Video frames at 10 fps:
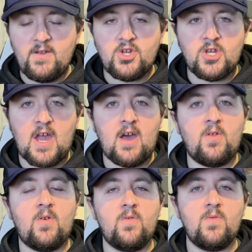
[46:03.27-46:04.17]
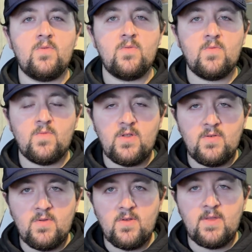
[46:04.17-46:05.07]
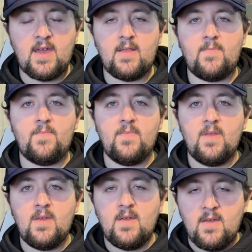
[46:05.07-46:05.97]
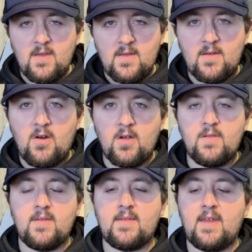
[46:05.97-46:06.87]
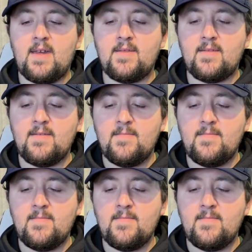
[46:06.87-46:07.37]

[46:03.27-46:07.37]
shallow when you do that hardness test,